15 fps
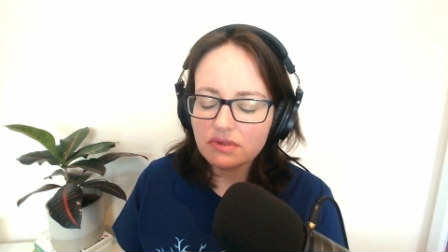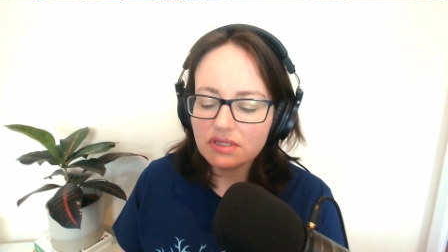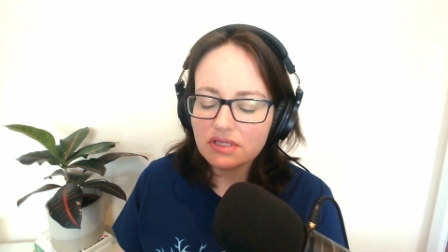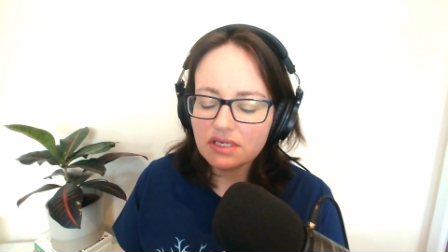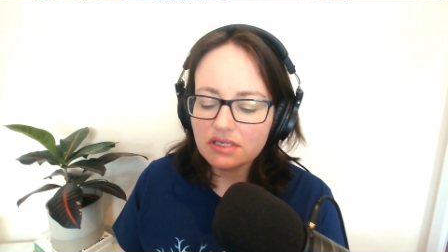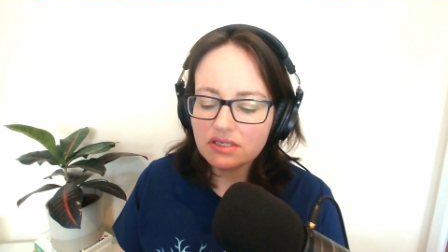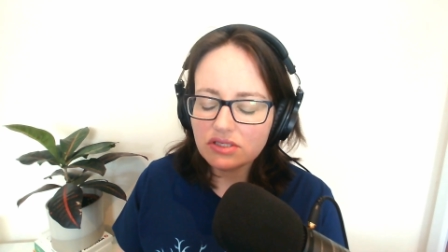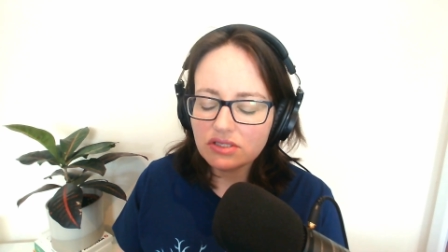
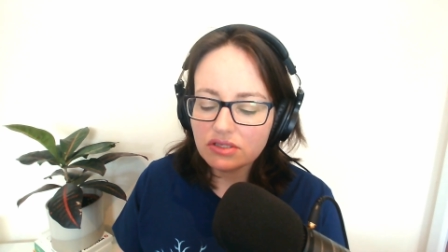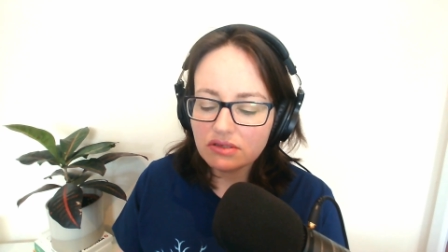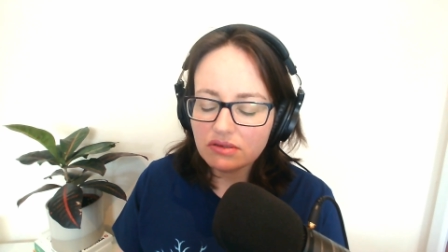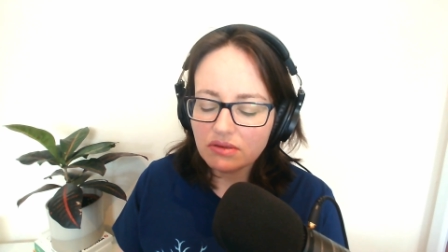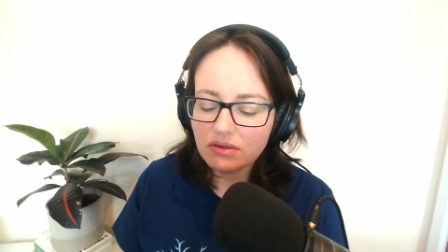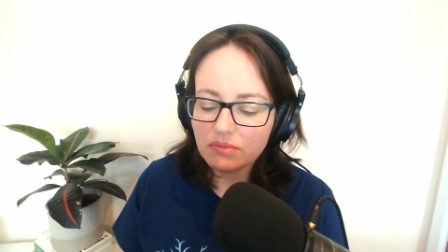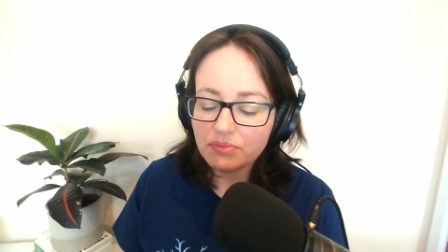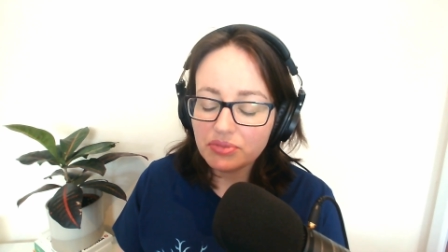This
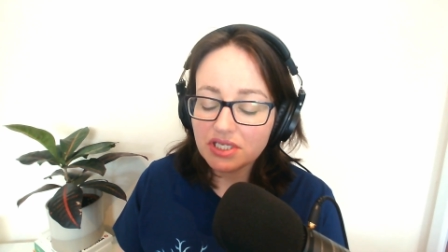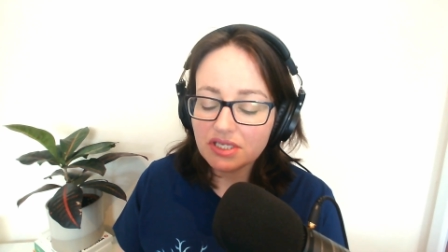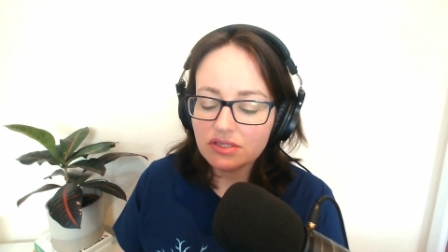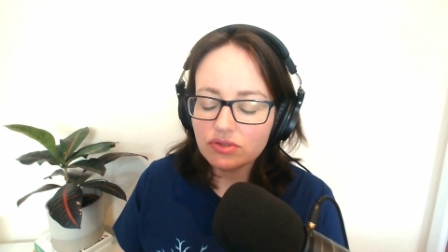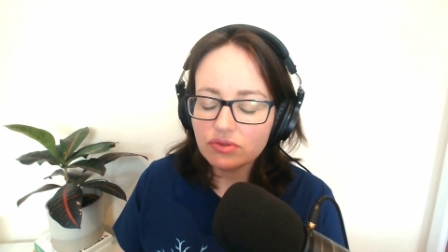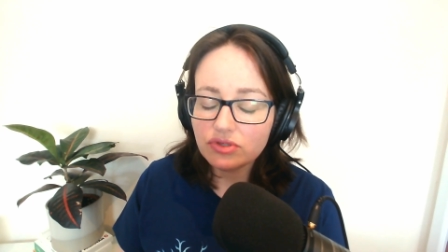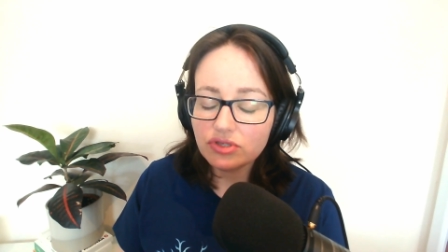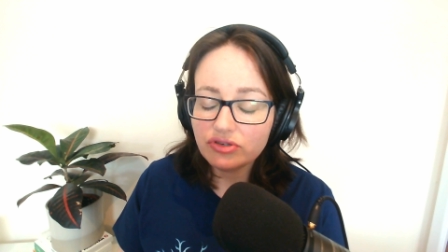
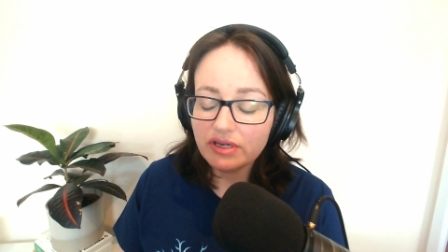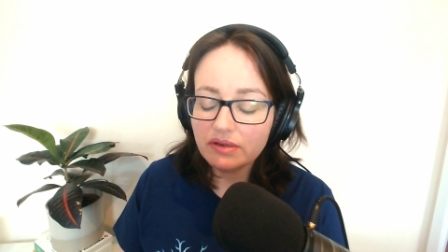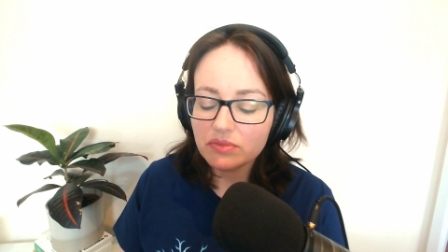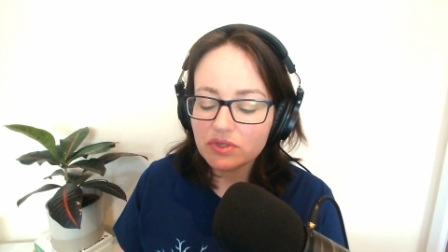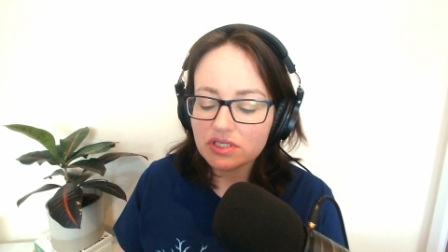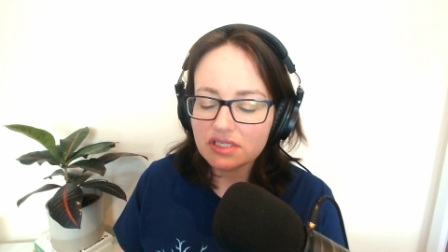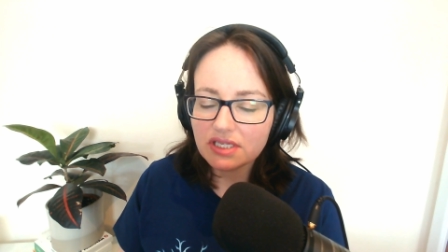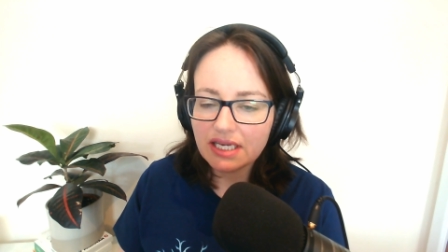potential
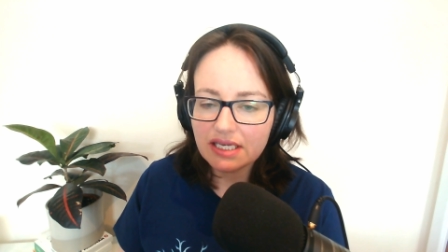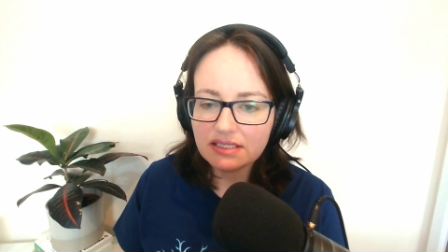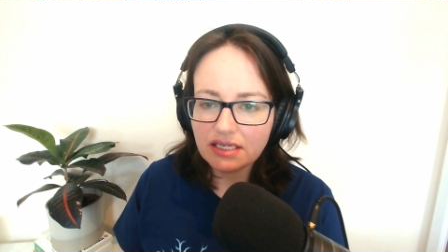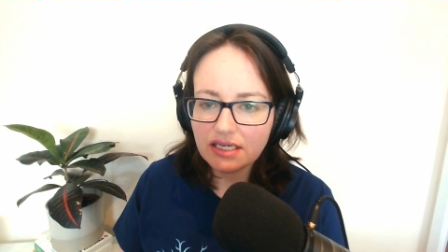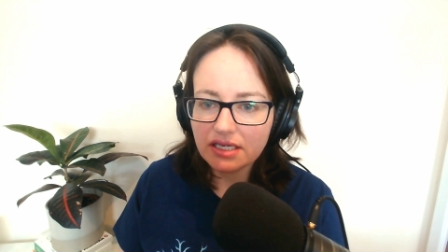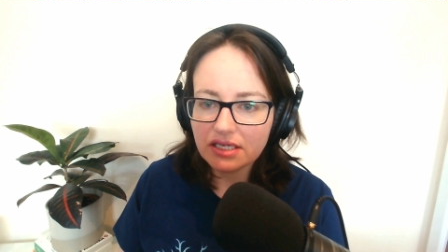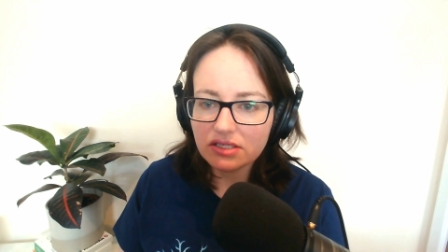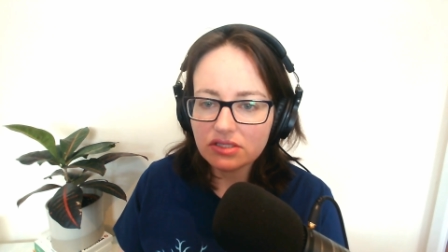treatment, is
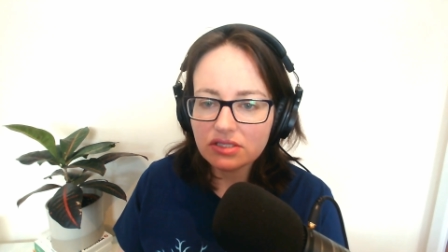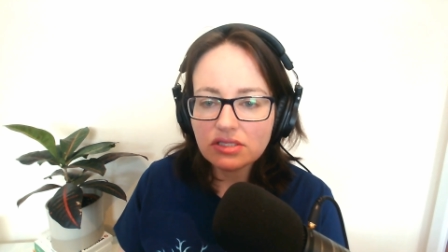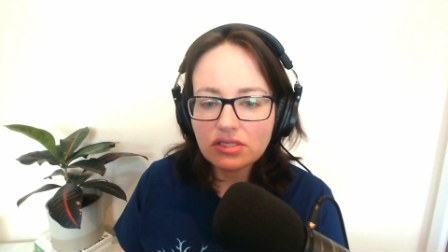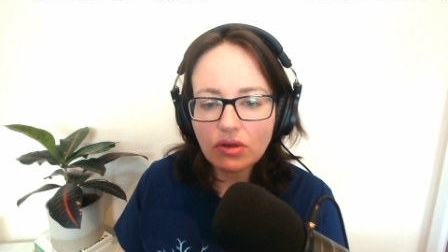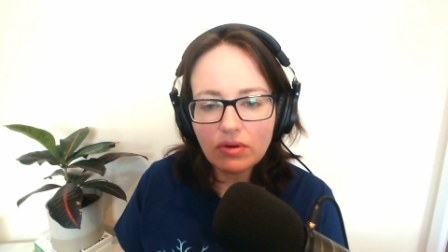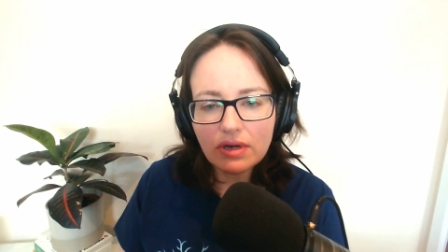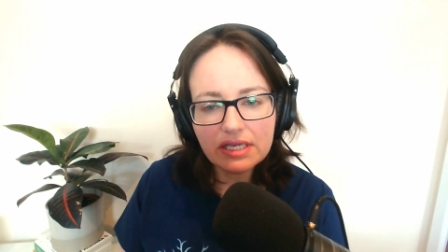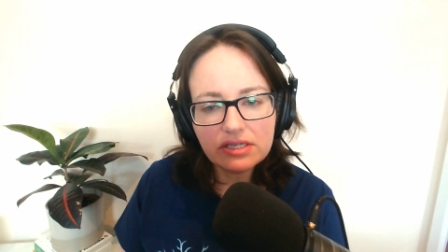it
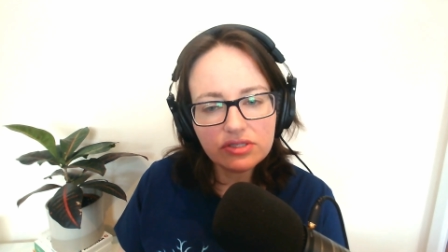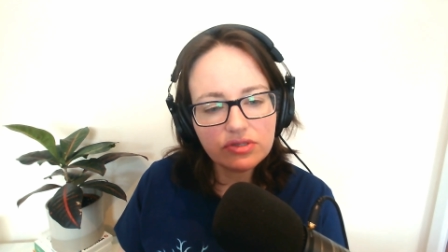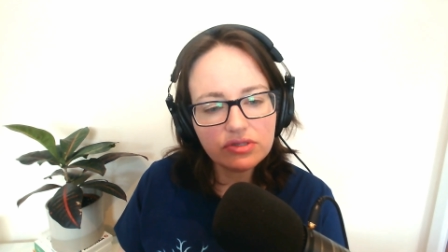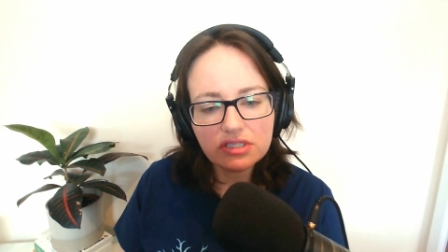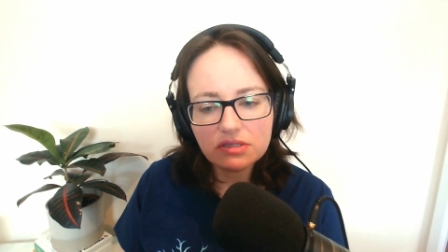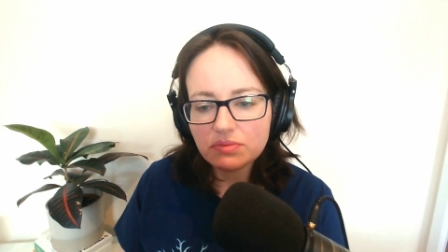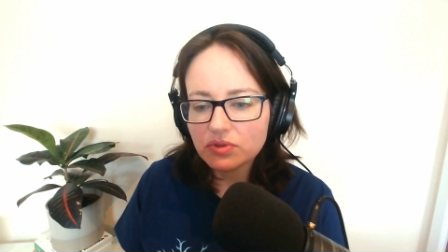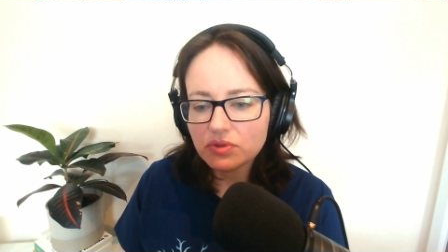solely
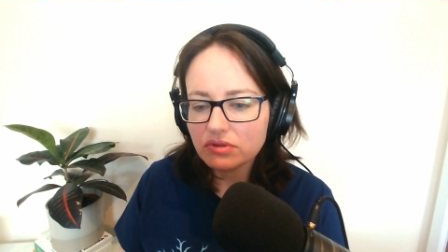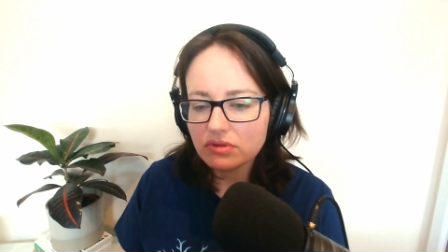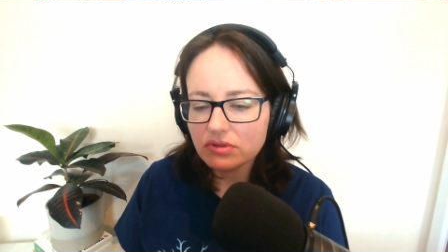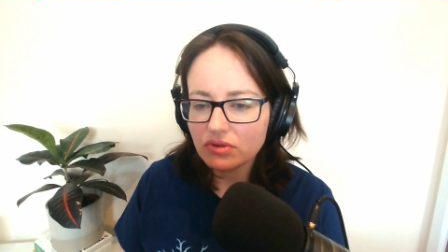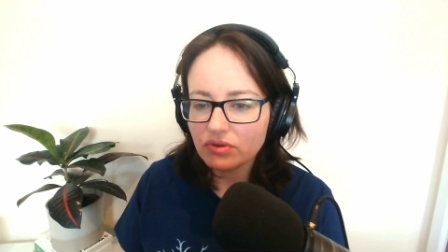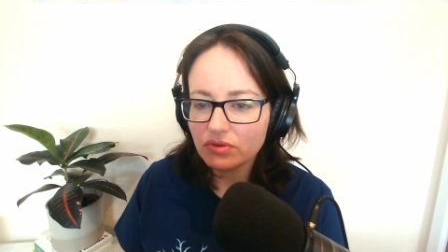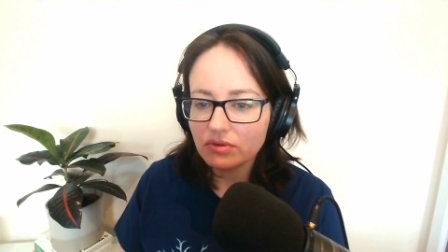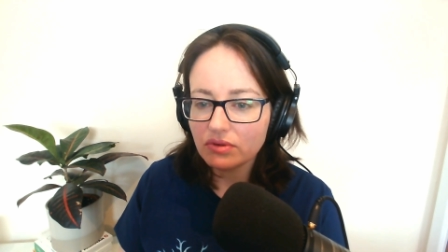suitable,